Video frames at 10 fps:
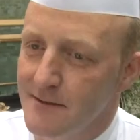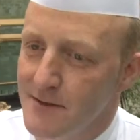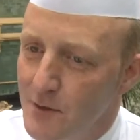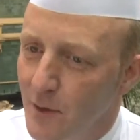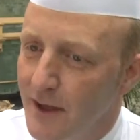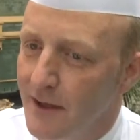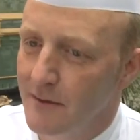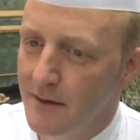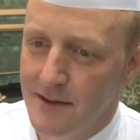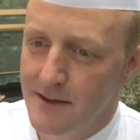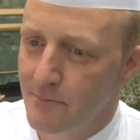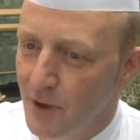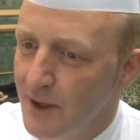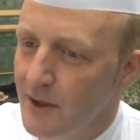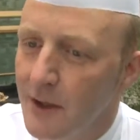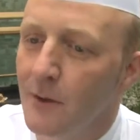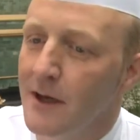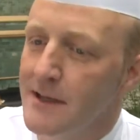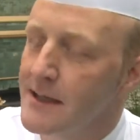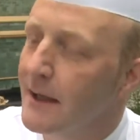is a brilliant new
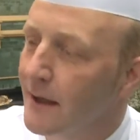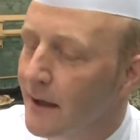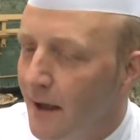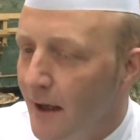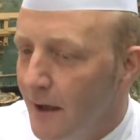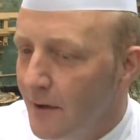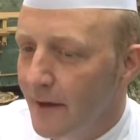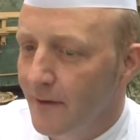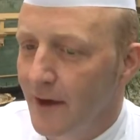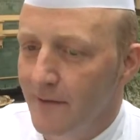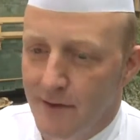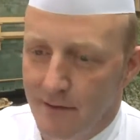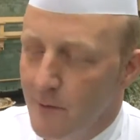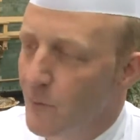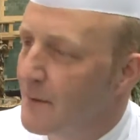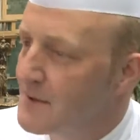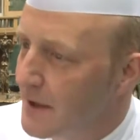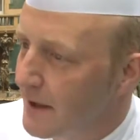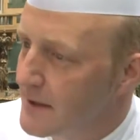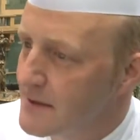idea. They have their own
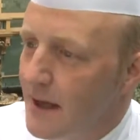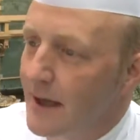websites